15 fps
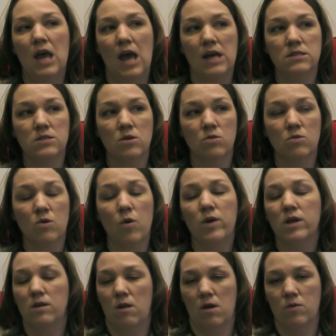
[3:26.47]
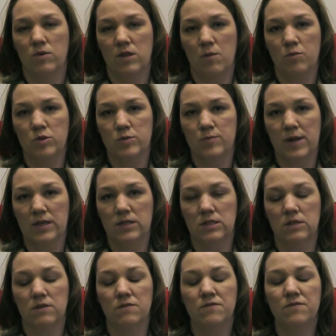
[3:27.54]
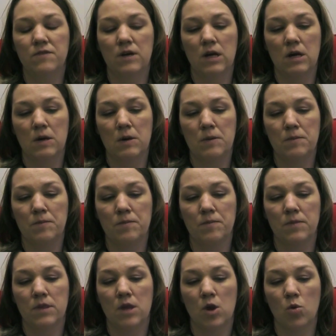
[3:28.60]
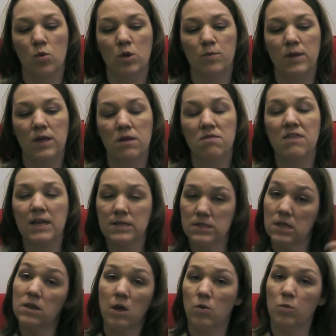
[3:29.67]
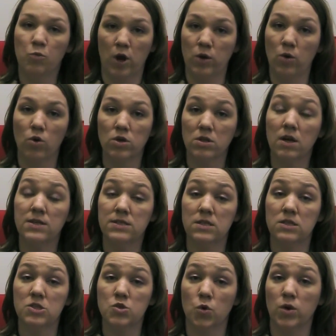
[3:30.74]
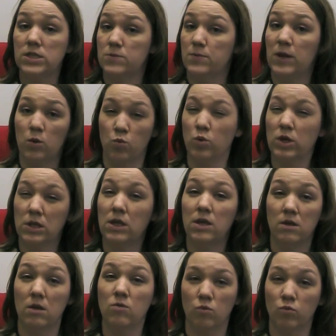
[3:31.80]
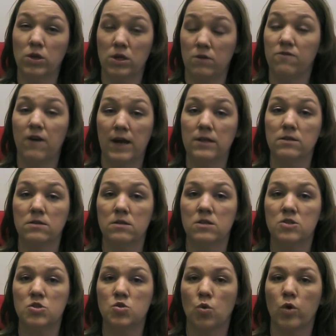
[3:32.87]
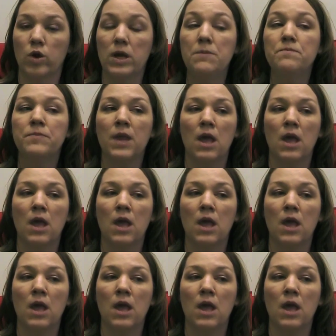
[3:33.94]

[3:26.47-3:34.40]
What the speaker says: And so going along with that perspective, there will be things that they will prioritize in the story as being really, really vital to the story,